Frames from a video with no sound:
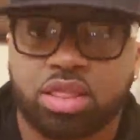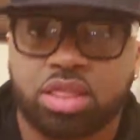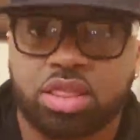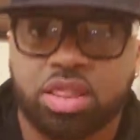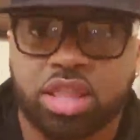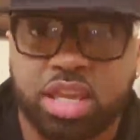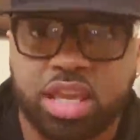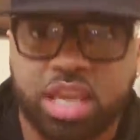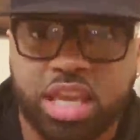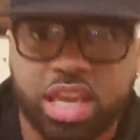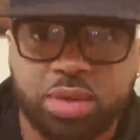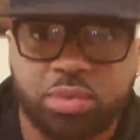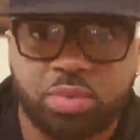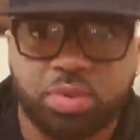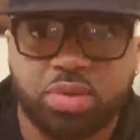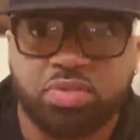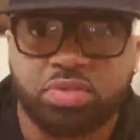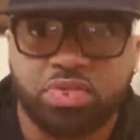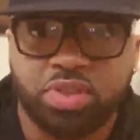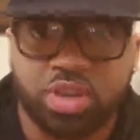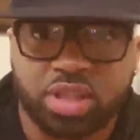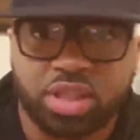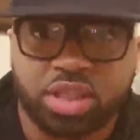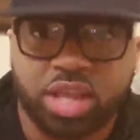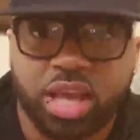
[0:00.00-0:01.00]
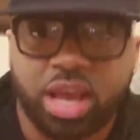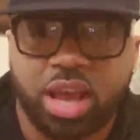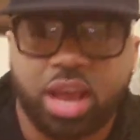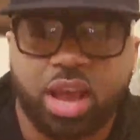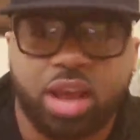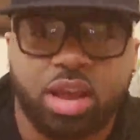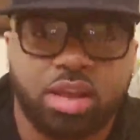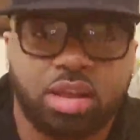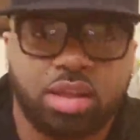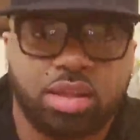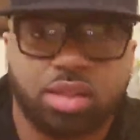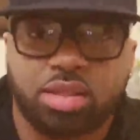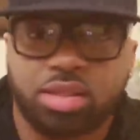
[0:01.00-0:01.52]
he would fit
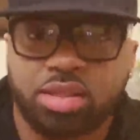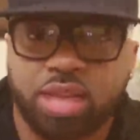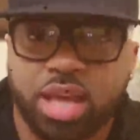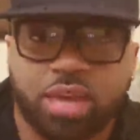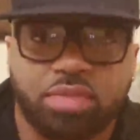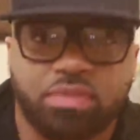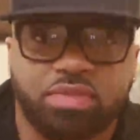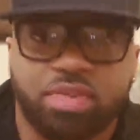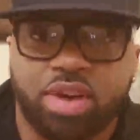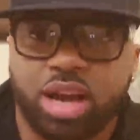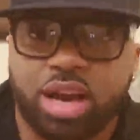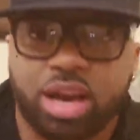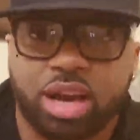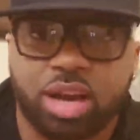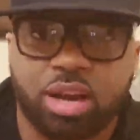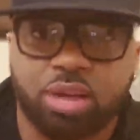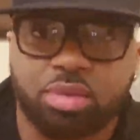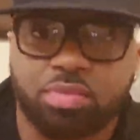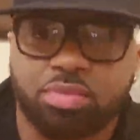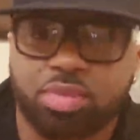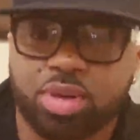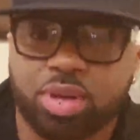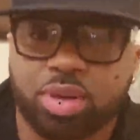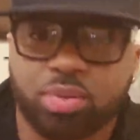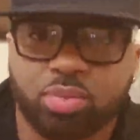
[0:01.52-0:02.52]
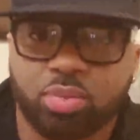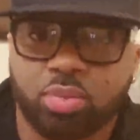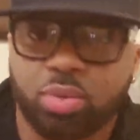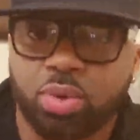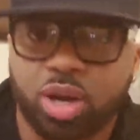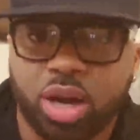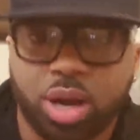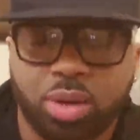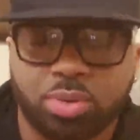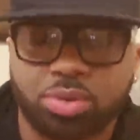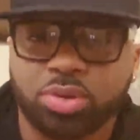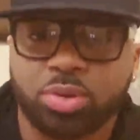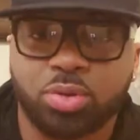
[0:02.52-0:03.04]
that vibe and where
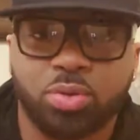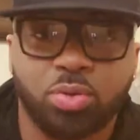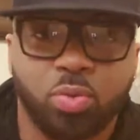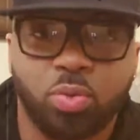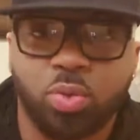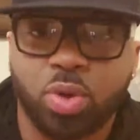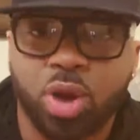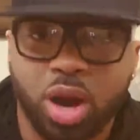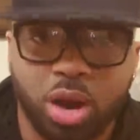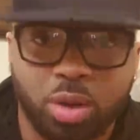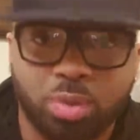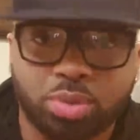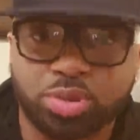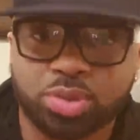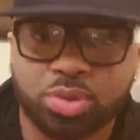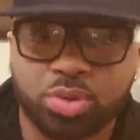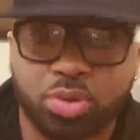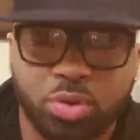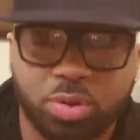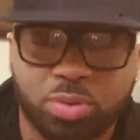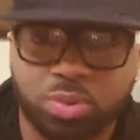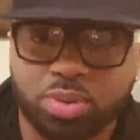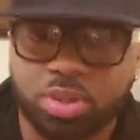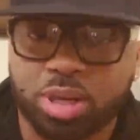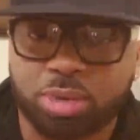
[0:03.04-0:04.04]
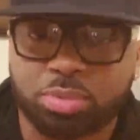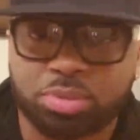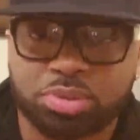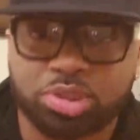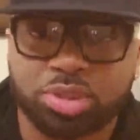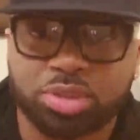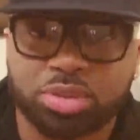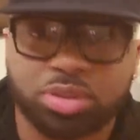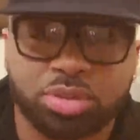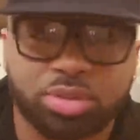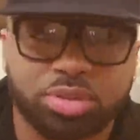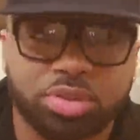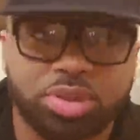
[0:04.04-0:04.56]
I was going with that
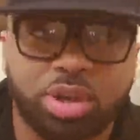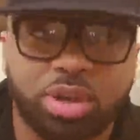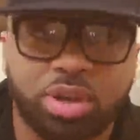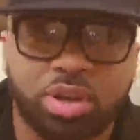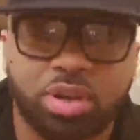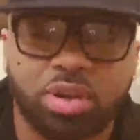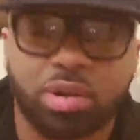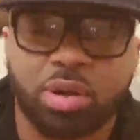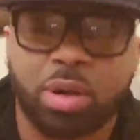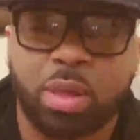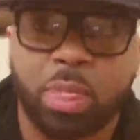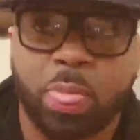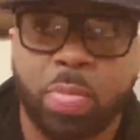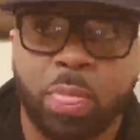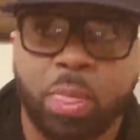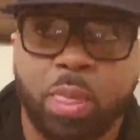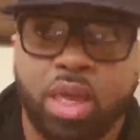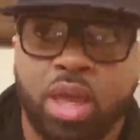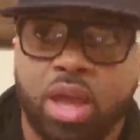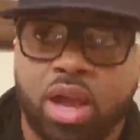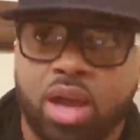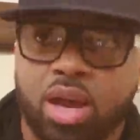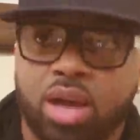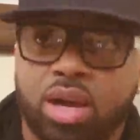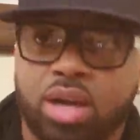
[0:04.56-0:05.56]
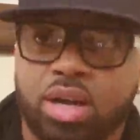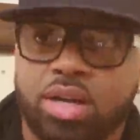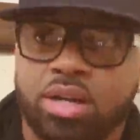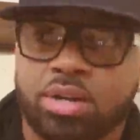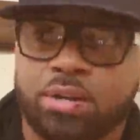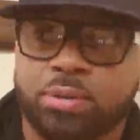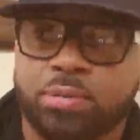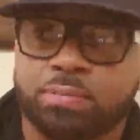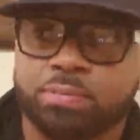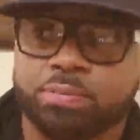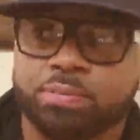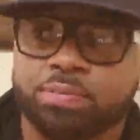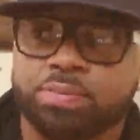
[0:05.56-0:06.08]
particular
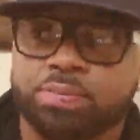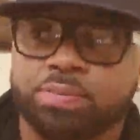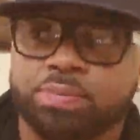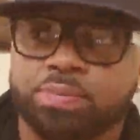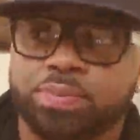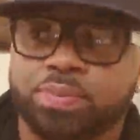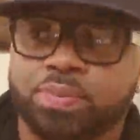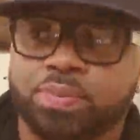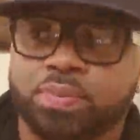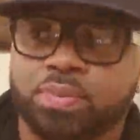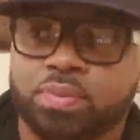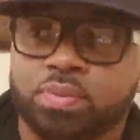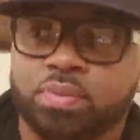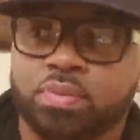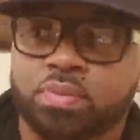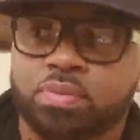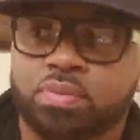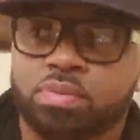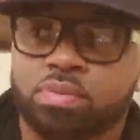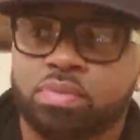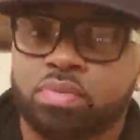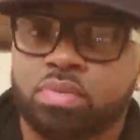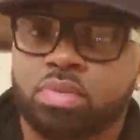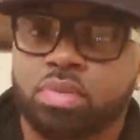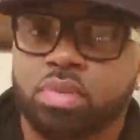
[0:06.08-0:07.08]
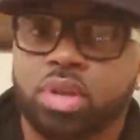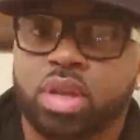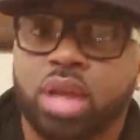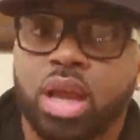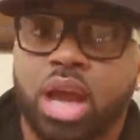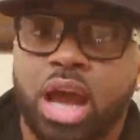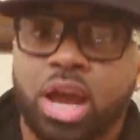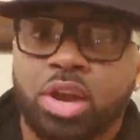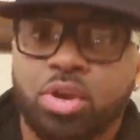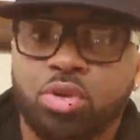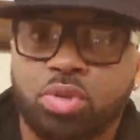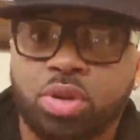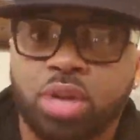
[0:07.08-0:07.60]
song.
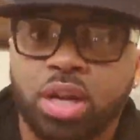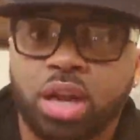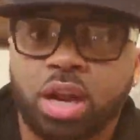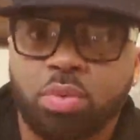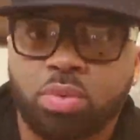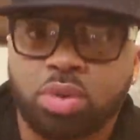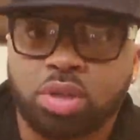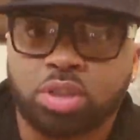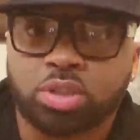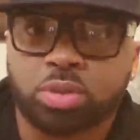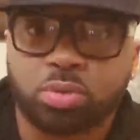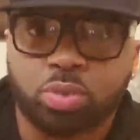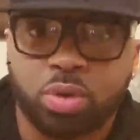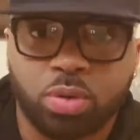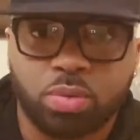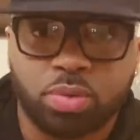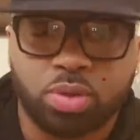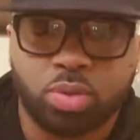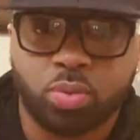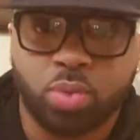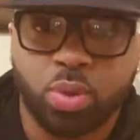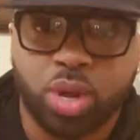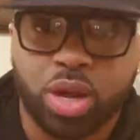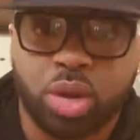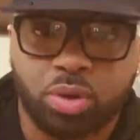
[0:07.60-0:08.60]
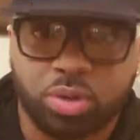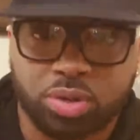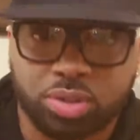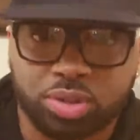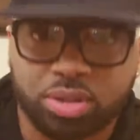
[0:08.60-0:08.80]
I knew that I wanted to work with Ray on